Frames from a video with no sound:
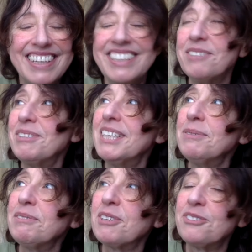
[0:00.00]
No, really,
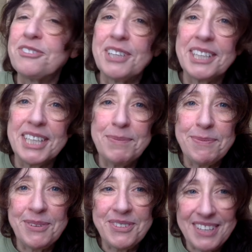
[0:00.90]
we've got to try and keep
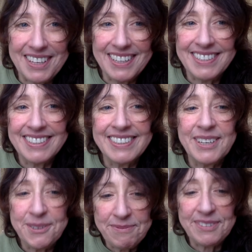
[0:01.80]
him on side, and
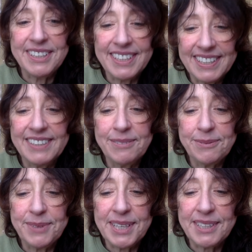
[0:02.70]
hopefully
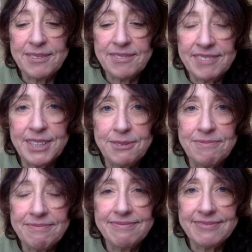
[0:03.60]
we can, you know,
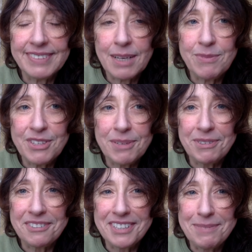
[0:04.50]
come to
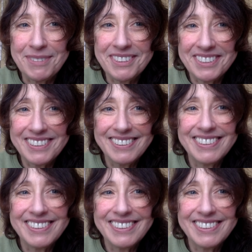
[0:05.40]
some agreement